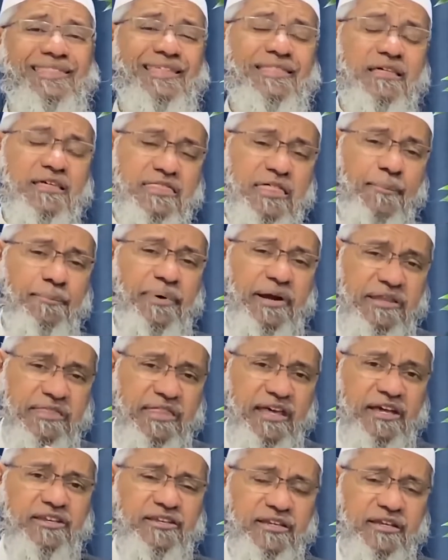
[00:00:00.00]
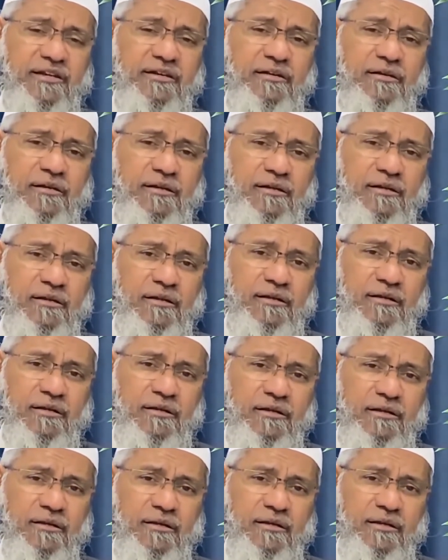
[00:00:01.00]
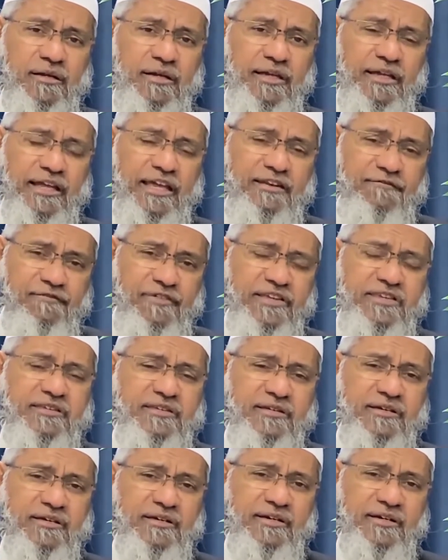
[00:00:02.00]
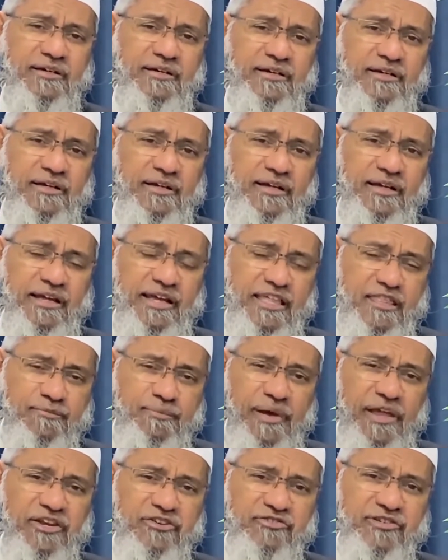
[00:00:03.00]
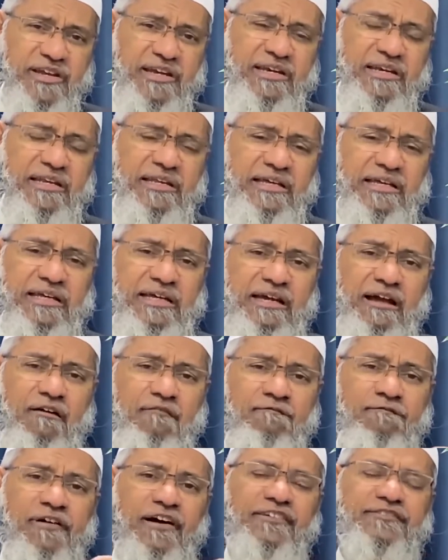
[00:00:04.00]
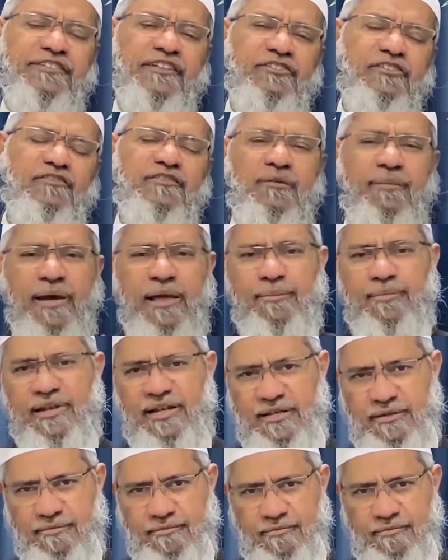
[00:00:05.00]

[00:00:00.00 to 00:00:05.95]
there's a separate section in which is mentioned verses of the Bible.